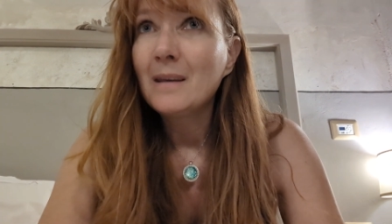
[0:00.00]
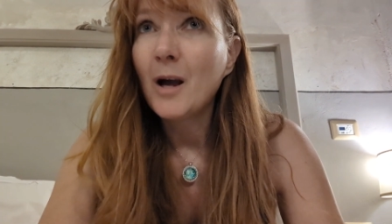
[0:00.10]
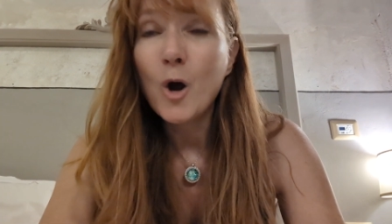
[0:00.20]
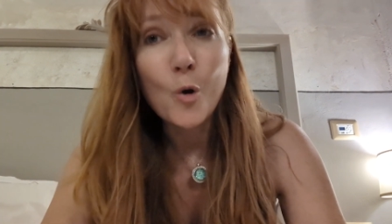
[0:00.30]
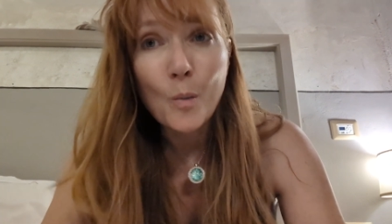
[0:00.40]

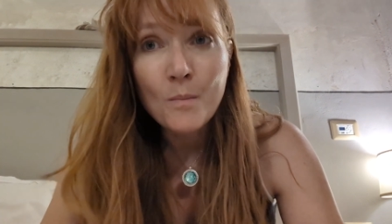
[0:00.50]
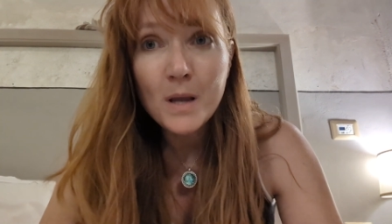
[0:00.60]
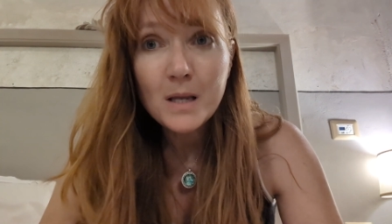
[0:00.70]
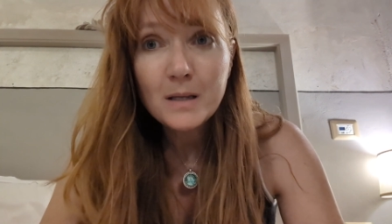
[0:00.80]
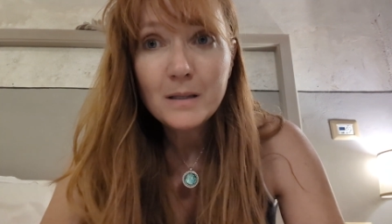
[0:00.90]
home,
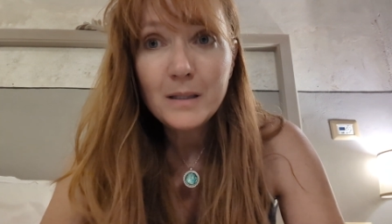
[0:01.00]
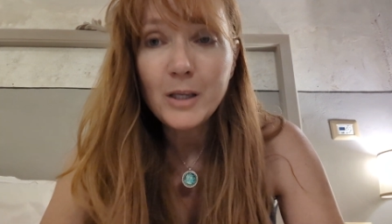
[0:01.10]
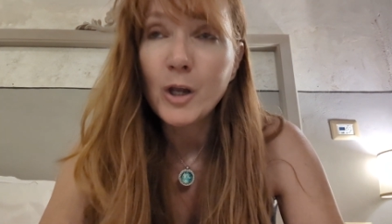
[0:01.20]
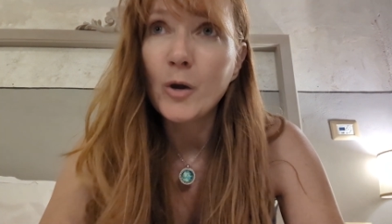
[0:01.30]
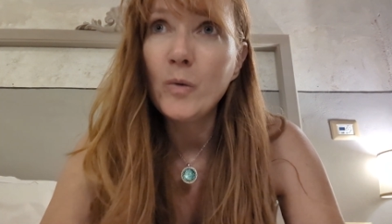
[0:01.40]

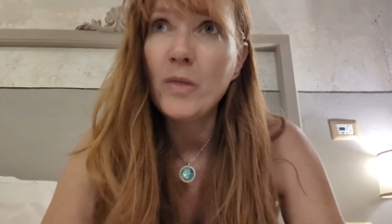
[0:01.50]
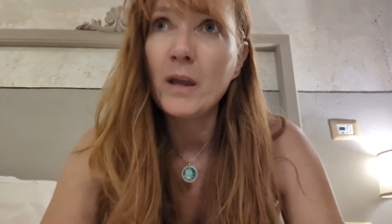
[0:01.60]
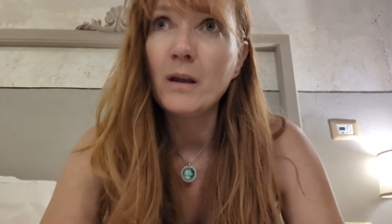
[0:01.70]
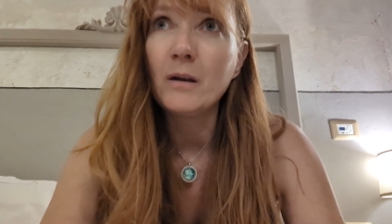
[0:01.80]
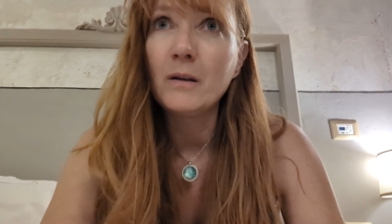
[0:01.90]
you know,
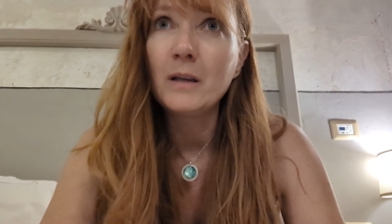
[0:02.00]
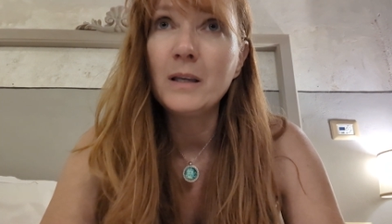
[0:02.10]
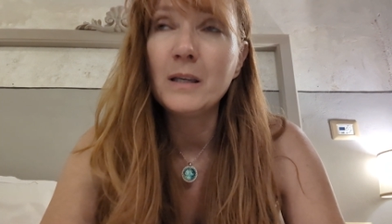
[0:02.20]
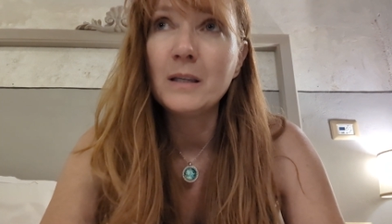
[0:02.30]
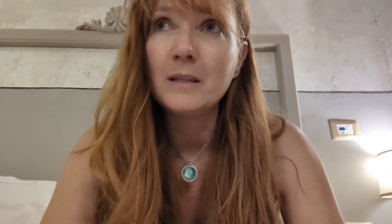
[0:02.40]
there
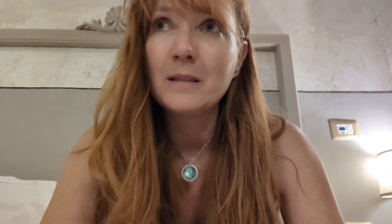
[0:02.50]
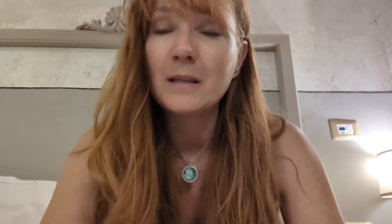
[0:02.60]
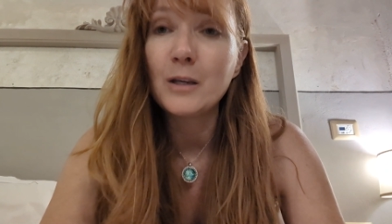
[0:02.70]
is